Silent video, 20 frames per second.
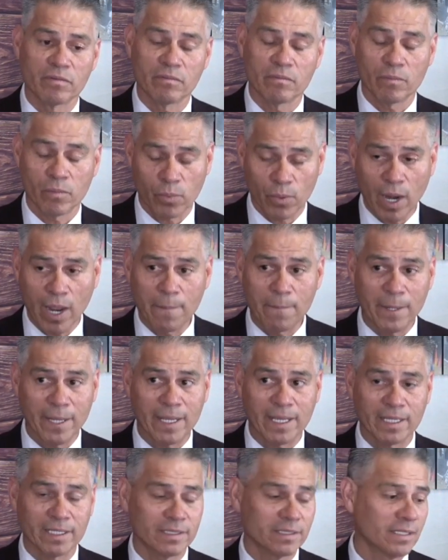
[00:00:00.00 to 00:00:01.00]
Right,
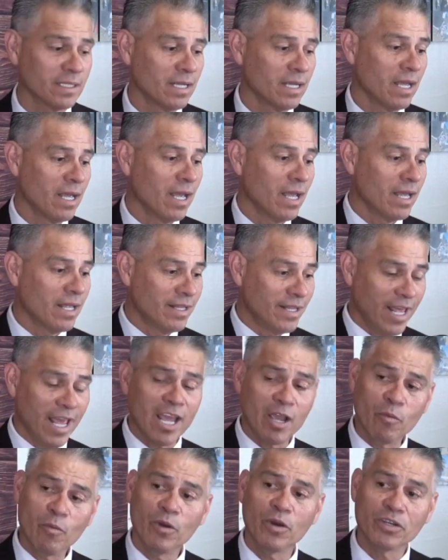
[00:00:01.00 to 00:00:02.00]
because they
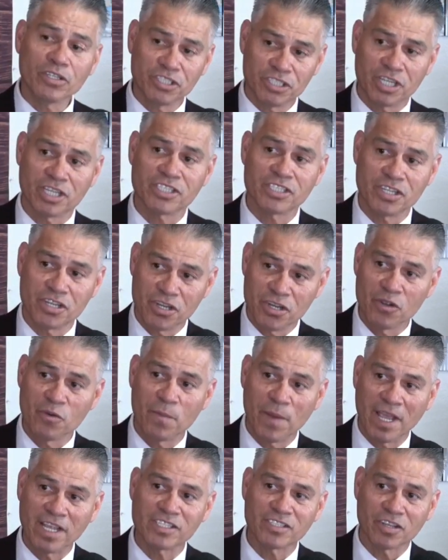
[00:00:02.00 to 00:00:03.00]
will judge you
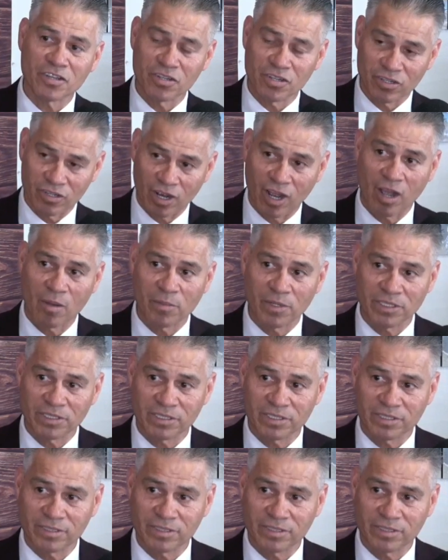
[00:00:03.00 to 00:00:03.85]
based on your comments.